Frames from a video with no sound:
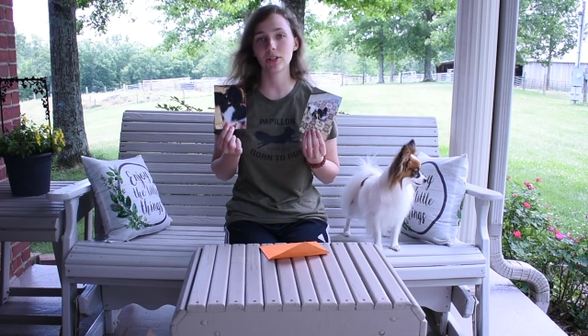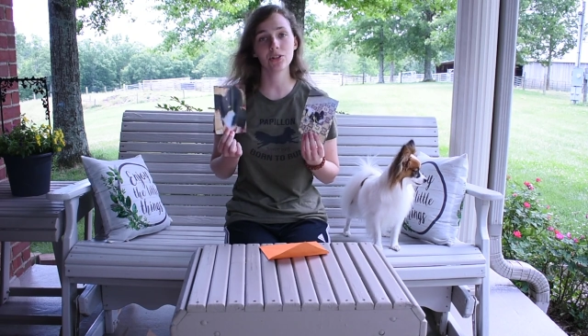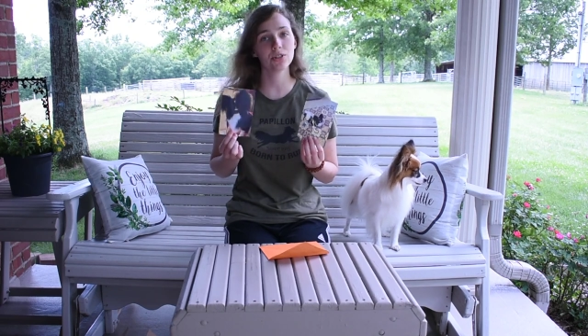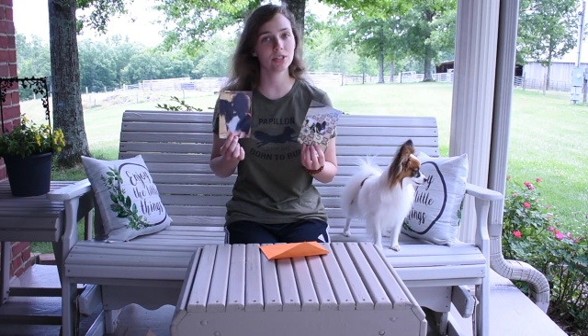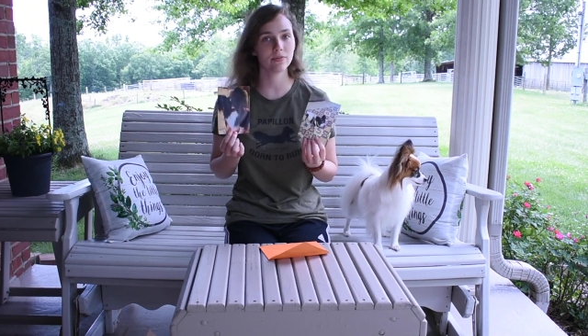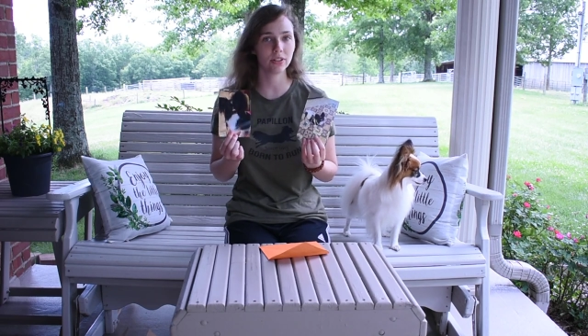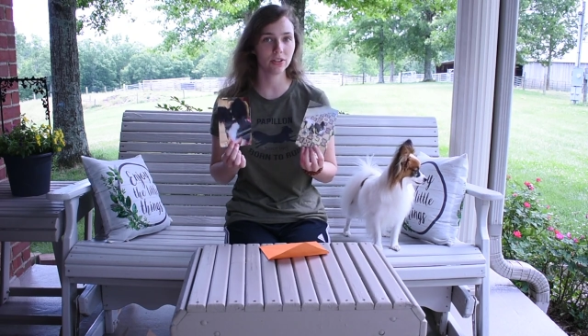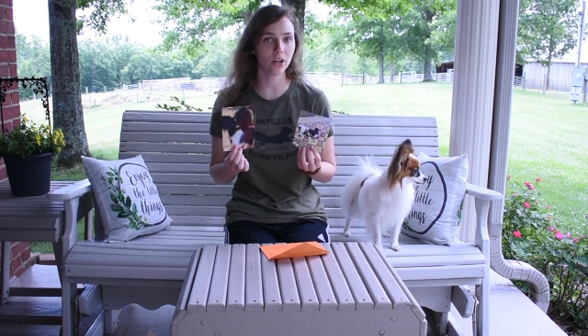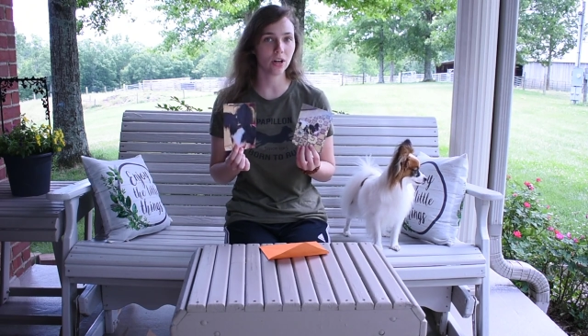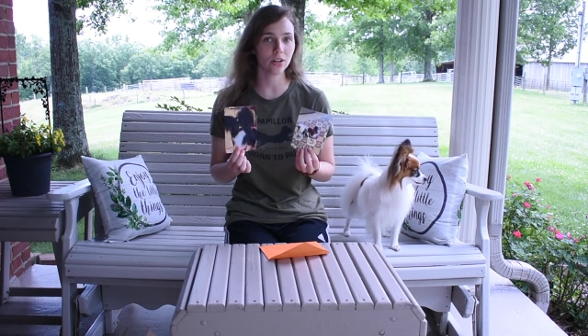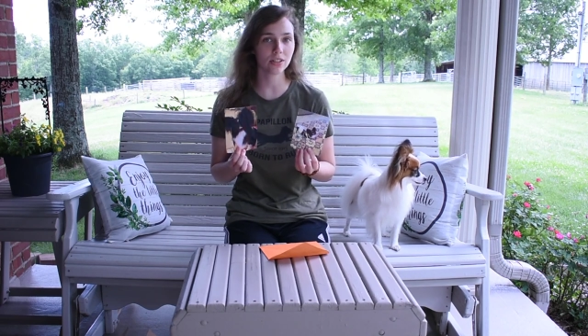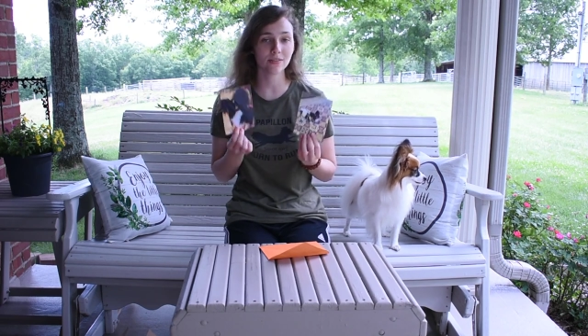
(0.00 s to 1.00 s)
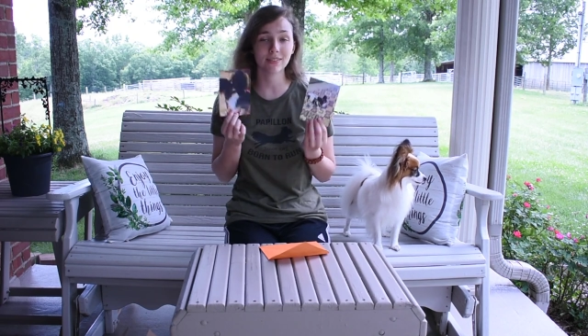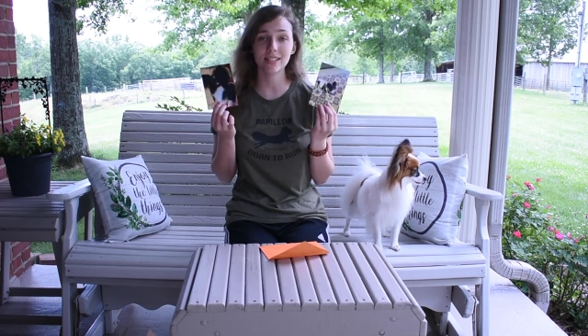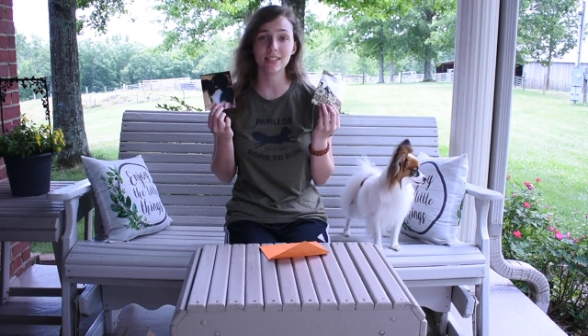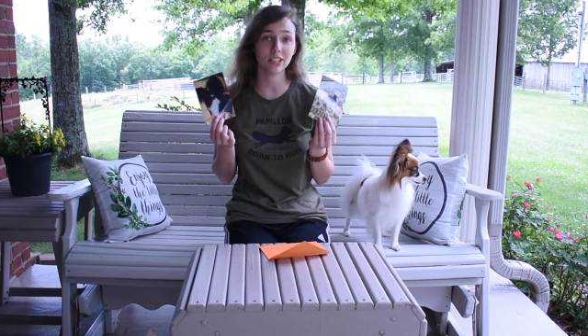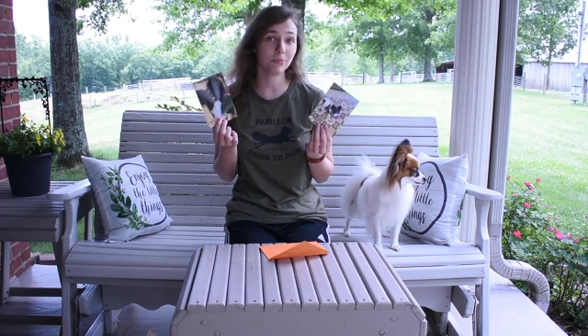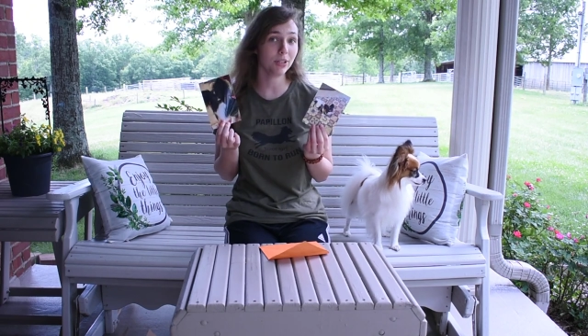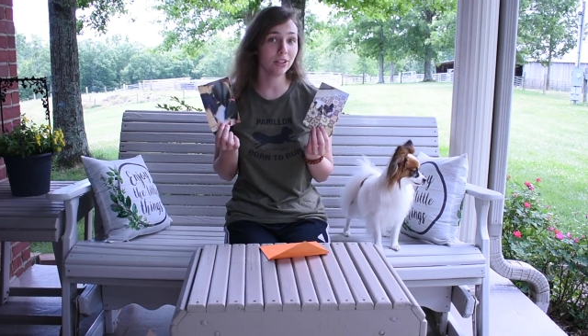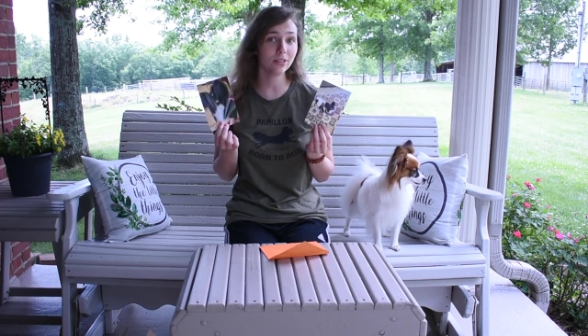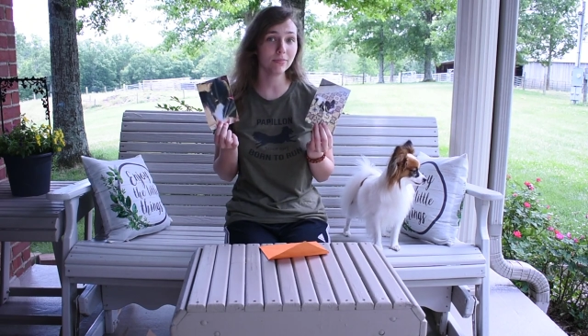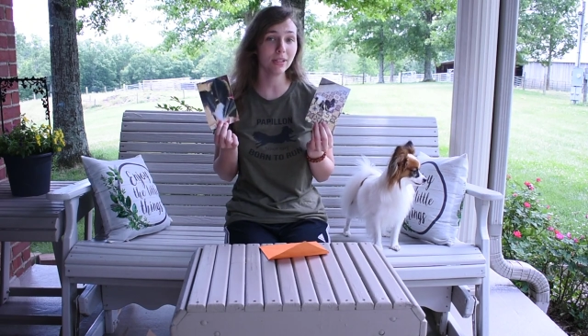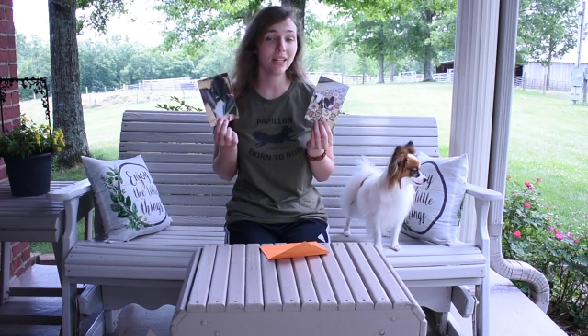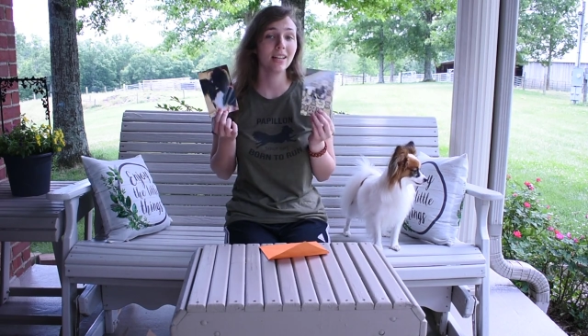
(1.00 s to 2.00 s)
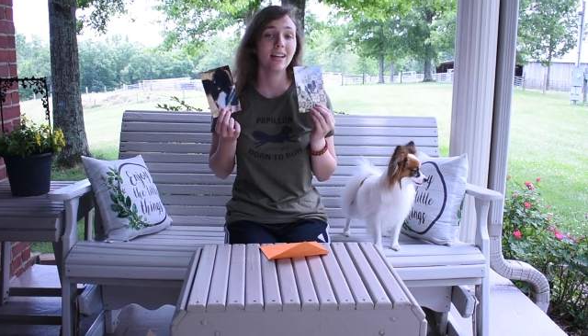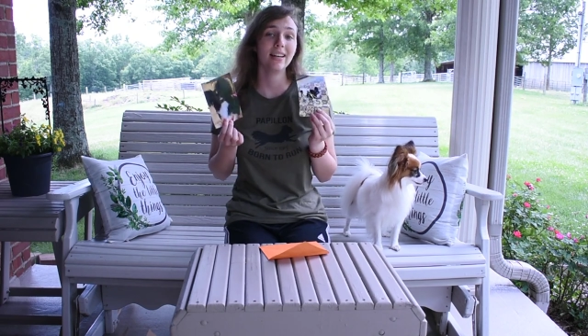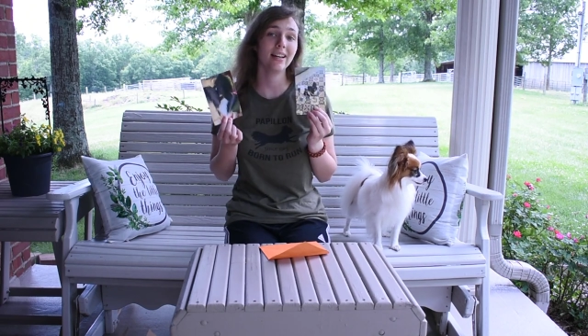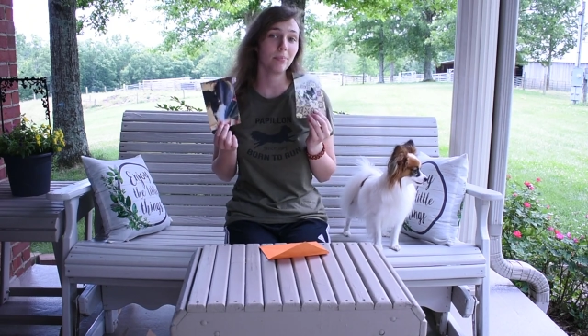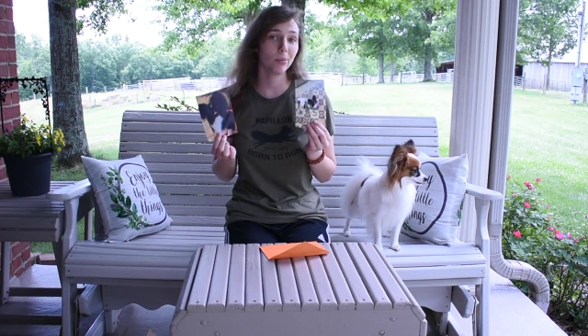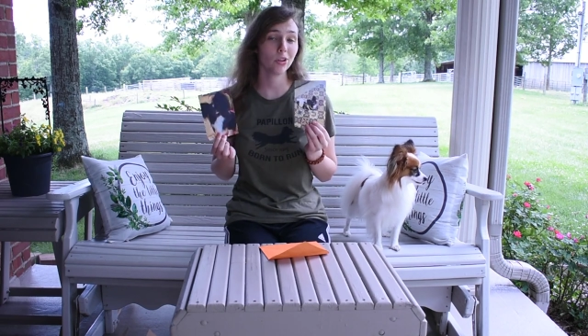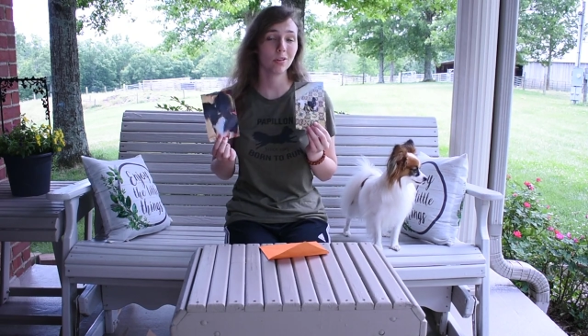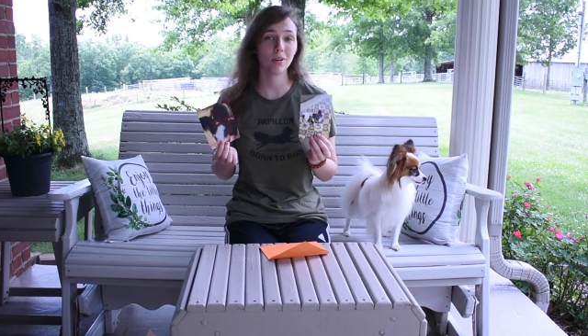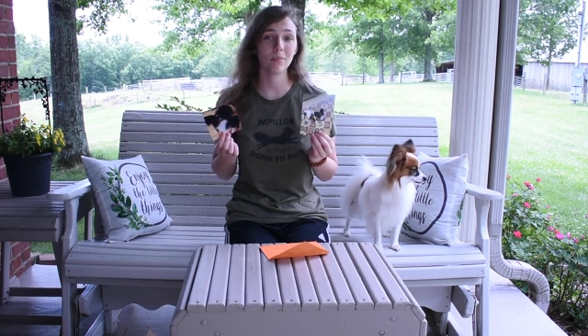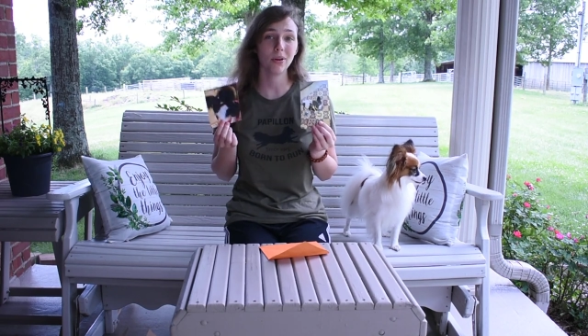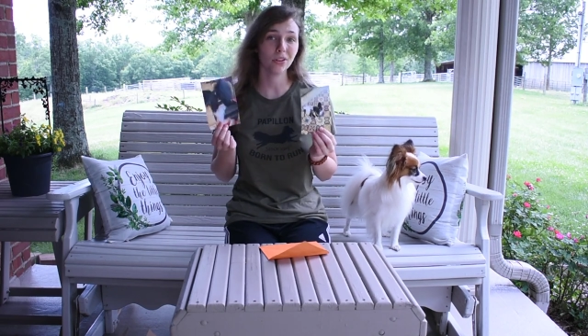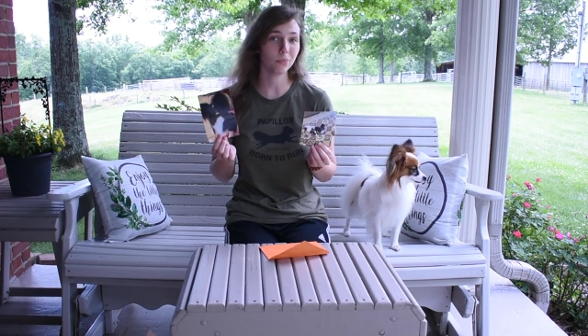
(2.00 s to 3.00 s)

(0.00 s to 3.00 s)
pictures of their dogs if they send me them and I'll put them up on